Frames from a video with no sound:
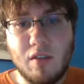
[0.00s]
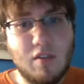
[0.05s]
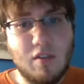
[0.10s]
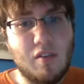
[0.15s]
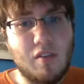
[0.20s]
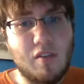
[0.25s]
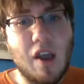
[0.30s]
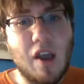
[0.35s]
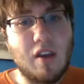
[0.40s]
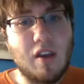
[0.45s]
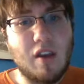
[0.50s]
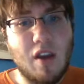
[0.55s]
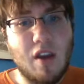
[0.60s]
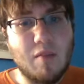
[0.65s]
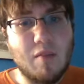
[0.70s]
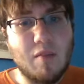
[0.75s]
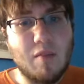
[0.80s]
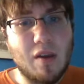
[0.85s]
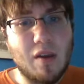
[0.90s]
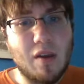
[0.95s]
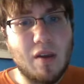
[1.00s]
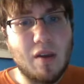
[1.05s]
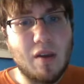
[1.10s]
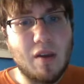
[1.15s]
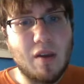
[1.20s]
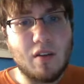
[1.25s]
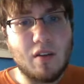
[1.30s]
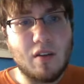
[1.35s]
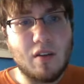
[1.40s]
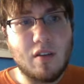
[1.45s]
The second coming.
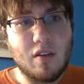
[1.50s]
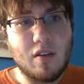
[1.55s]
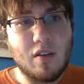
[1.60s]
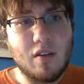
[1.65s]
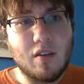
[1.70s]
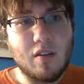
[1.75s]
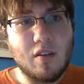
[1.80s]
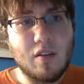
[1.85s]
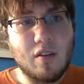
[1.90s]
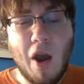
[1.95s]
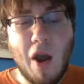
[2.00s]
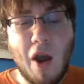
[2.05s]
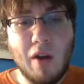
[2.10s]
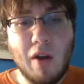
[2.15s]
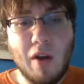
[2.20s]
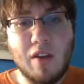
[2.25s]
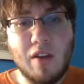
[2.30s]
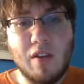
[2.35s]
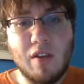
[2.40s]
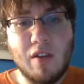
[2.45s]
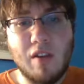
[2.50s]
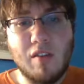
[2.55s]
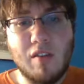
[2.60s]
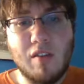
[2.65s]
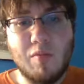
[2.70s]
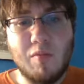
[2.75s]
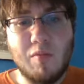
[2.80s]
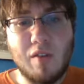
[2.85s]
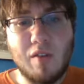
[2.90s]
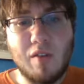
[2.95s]
Hardly are
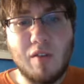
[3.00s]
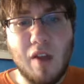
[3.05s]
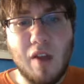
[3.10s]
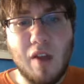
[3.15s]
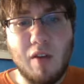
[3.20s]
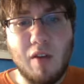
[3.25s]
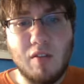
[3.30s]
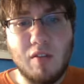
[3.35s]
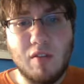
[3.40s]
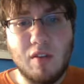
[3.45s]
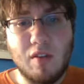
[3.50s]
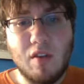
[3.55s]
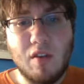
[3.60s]
these words out,